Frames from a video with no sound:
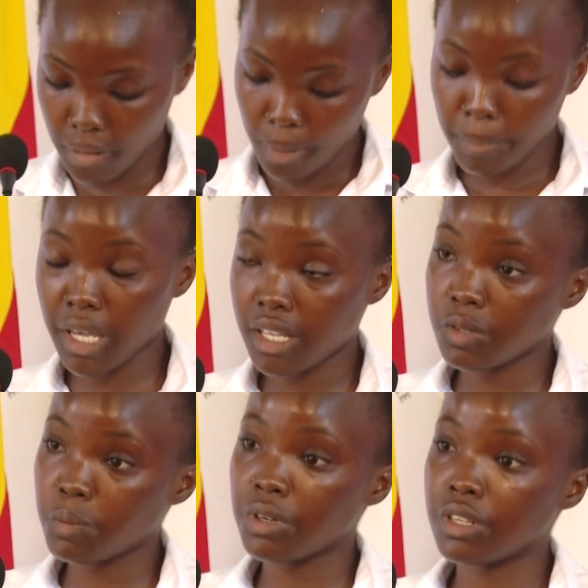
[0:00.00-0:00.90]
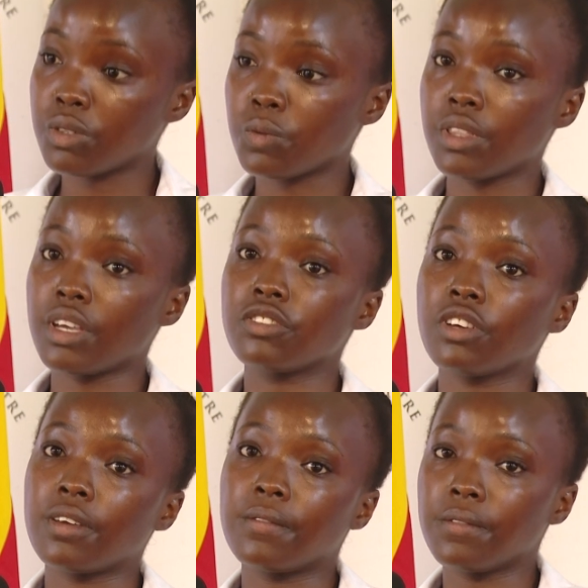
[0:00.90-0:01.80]
My experience with
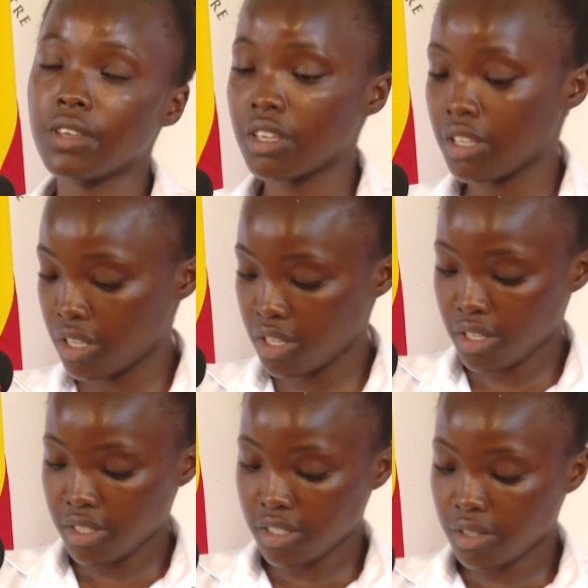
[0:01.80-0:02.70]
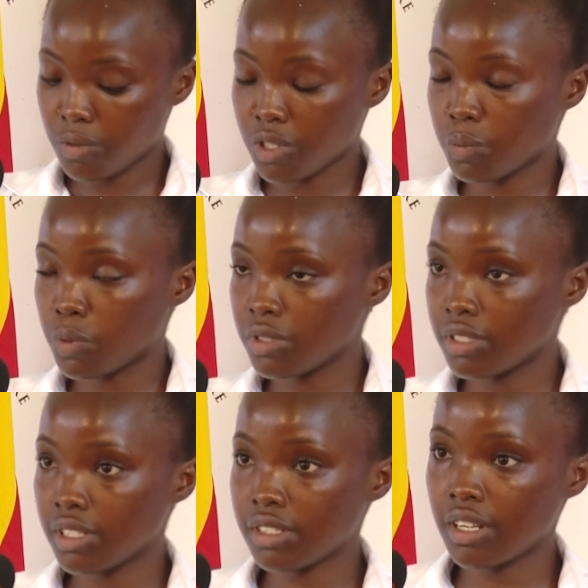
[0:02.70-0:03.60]
HIV response
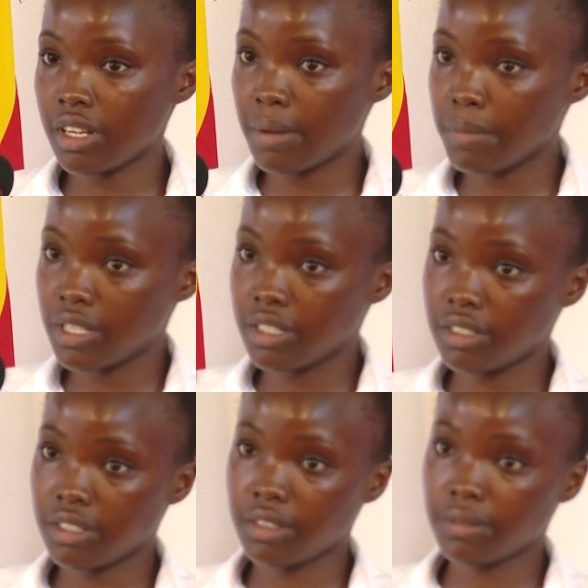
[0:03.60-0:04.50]
sustainability.